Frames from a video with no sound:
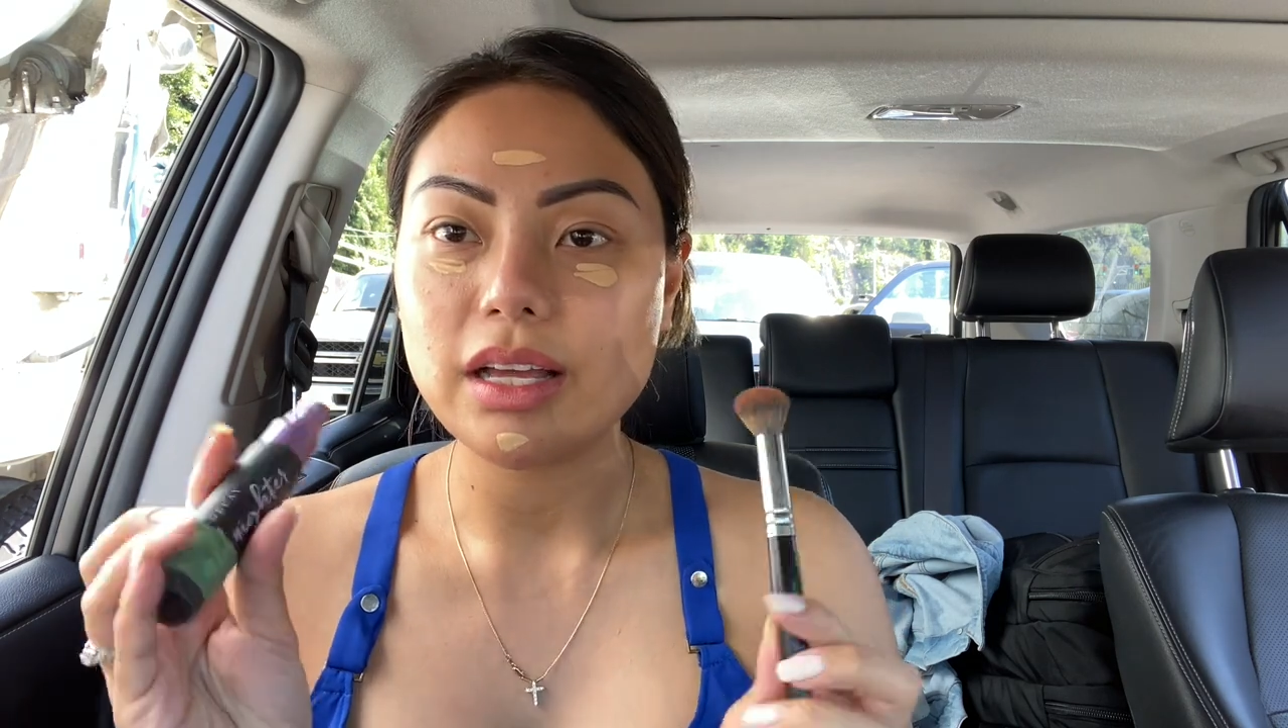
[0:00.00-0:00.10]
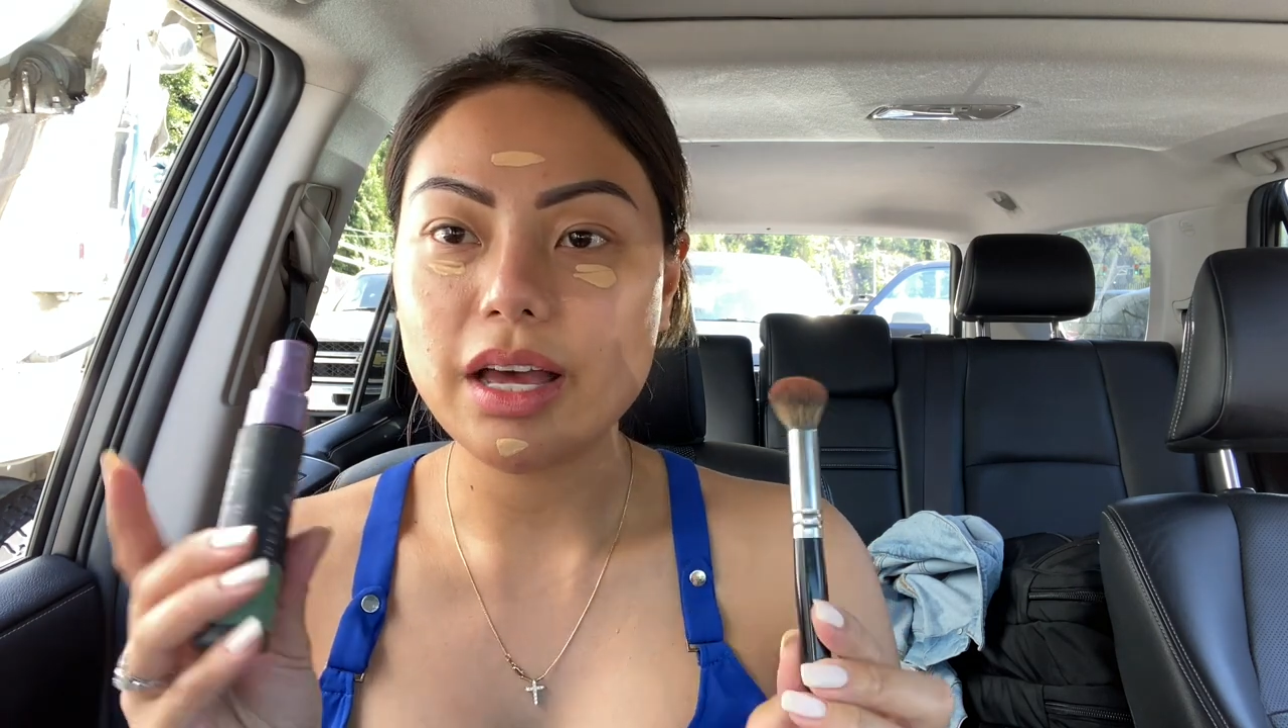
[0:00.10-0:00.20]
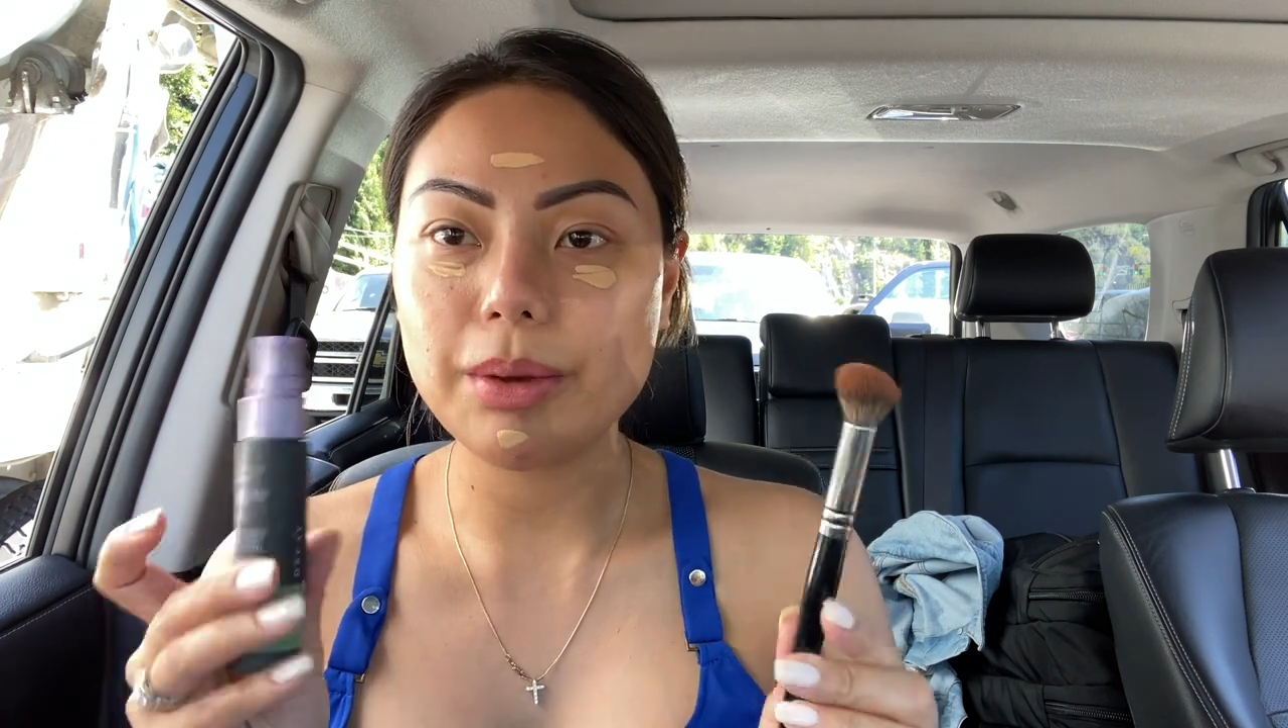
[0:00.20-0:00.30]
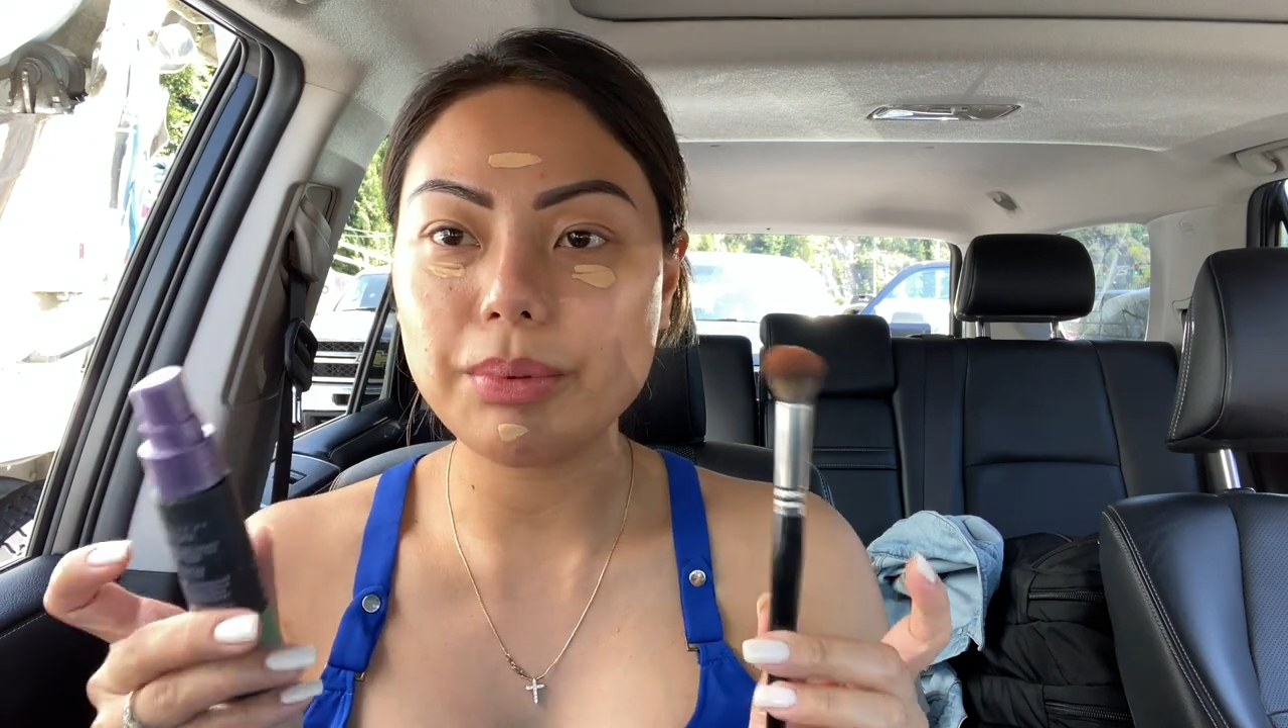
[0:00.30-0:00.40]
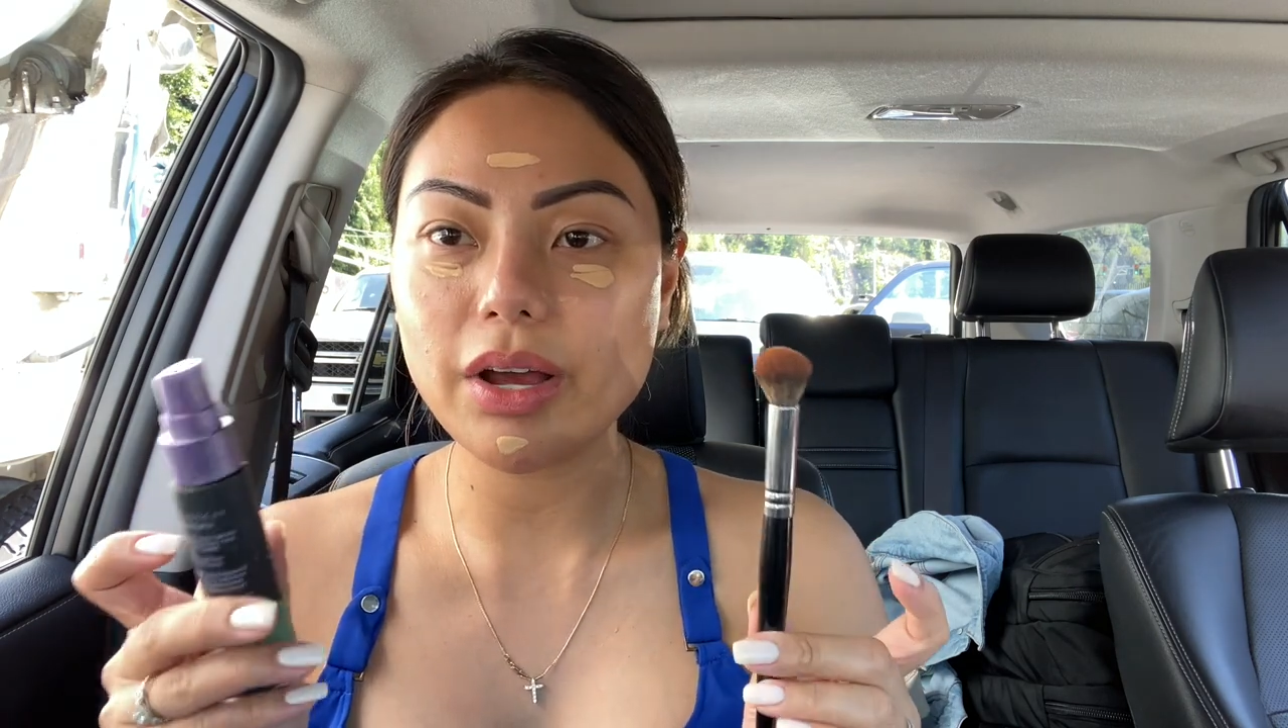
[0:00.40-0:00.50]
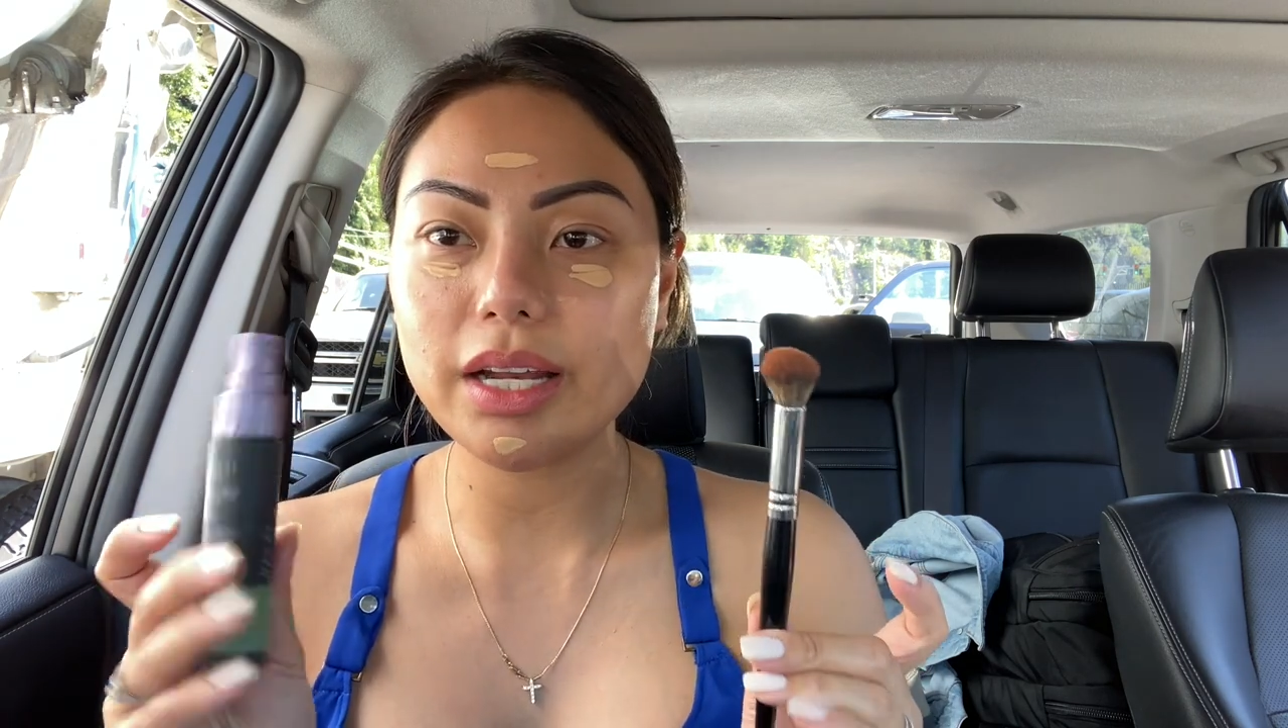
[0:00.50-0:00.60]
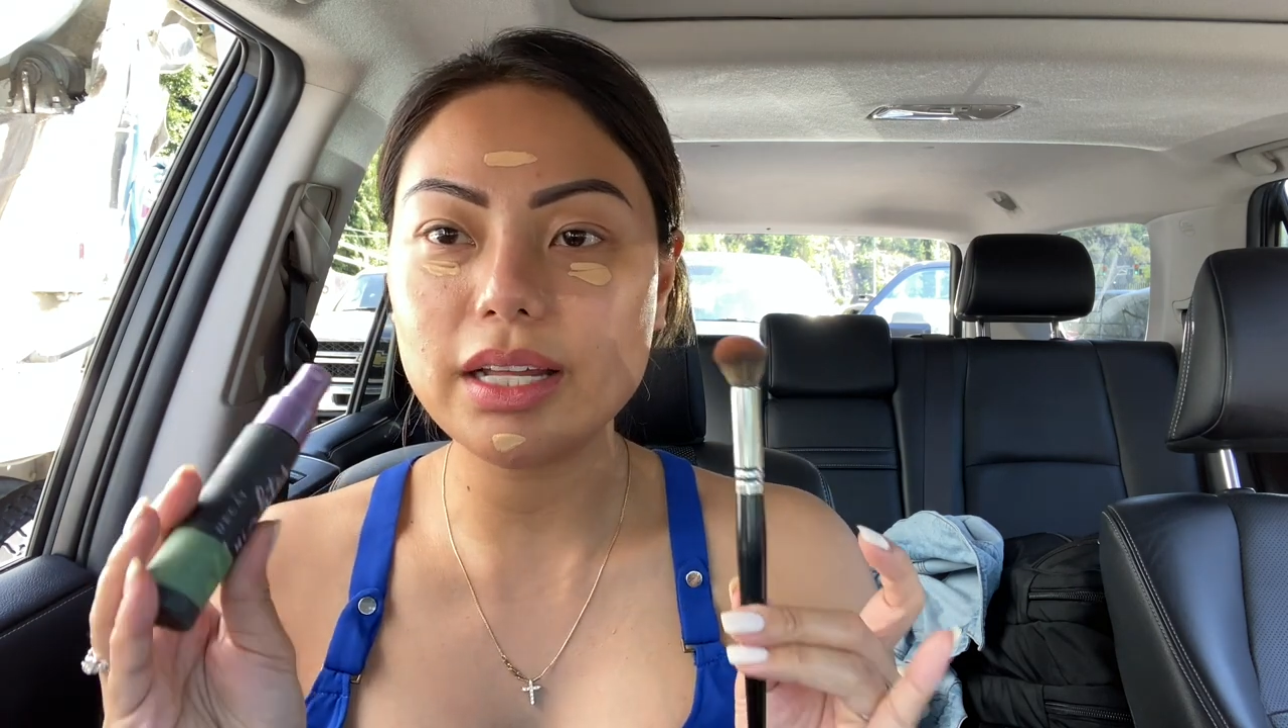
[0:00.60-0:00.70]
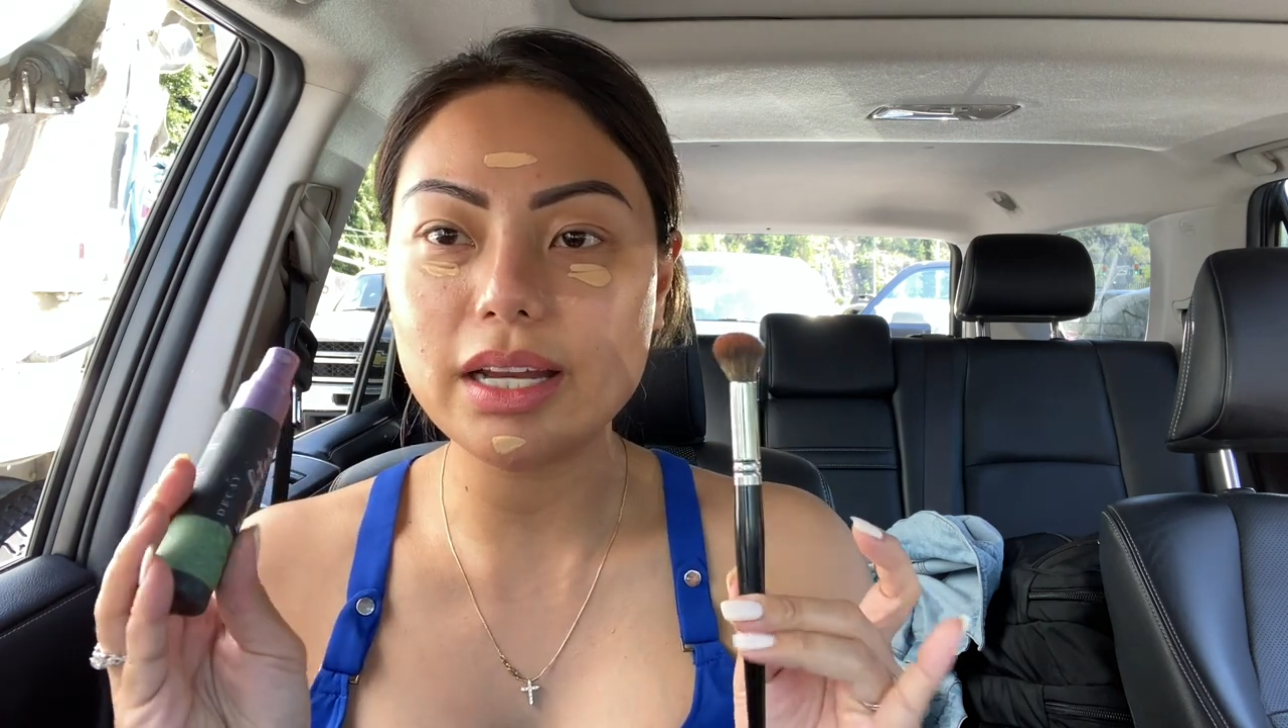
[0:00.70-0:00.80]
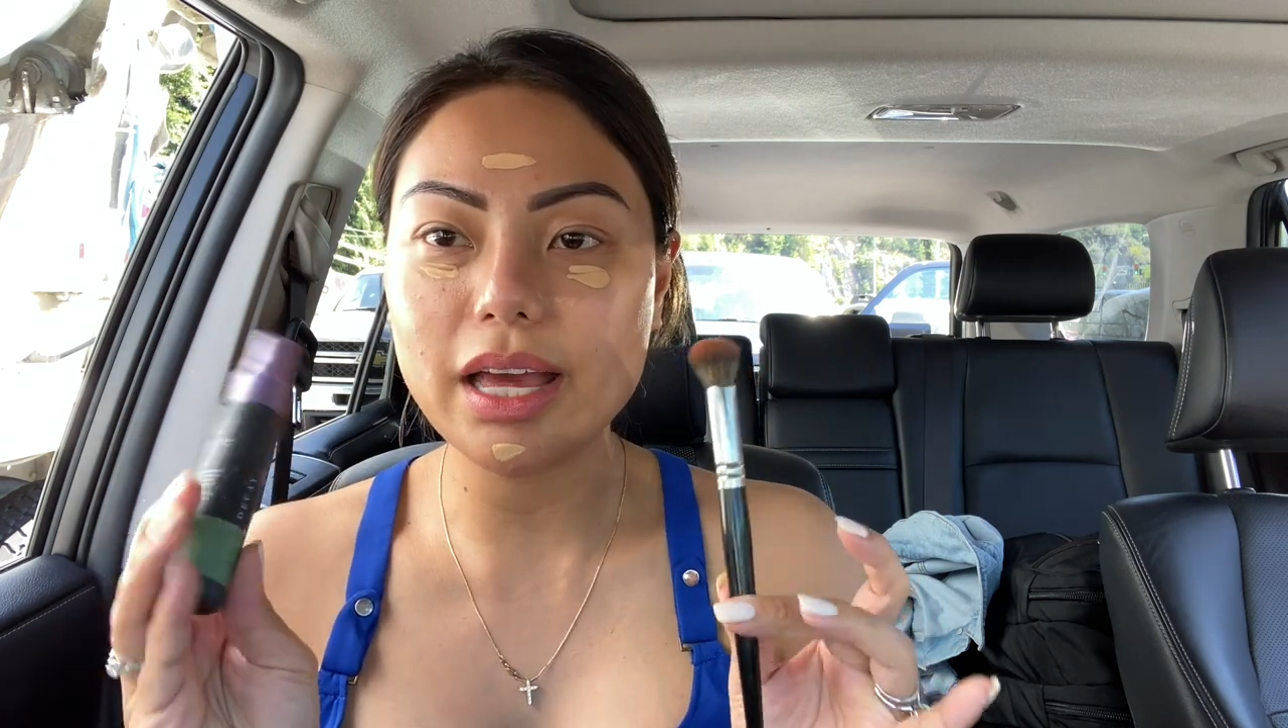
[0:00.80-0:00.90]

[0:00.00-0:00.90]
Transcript: I brought an